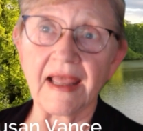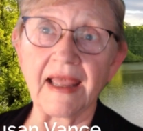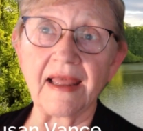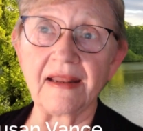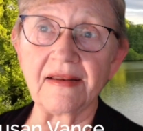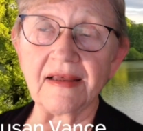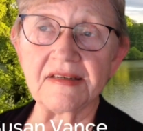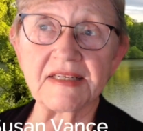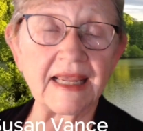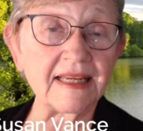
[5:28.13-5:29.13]
had
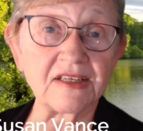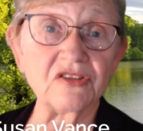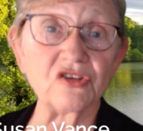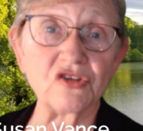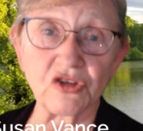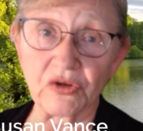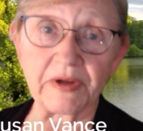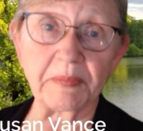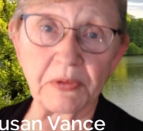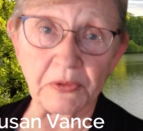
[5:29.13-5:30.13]
tainted the
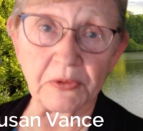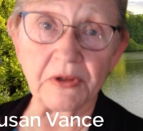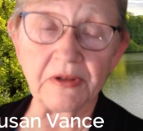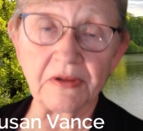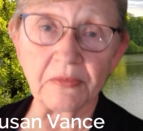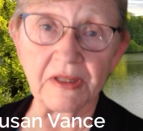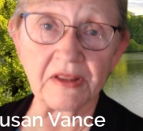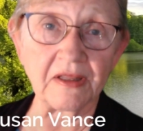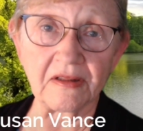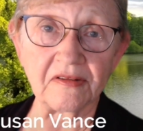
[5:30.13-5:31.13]
jury pool
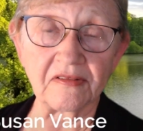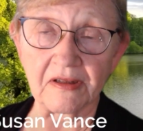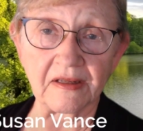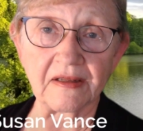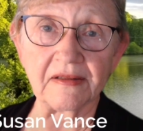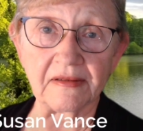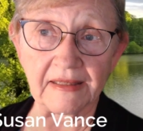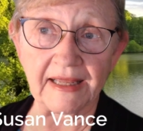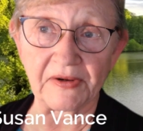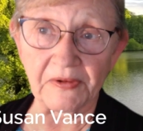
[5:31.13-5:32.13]
with his
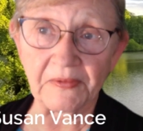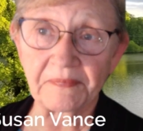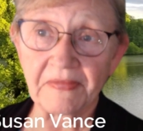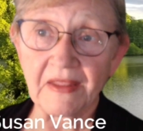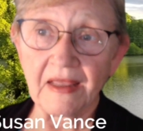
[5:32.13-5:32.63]
letter,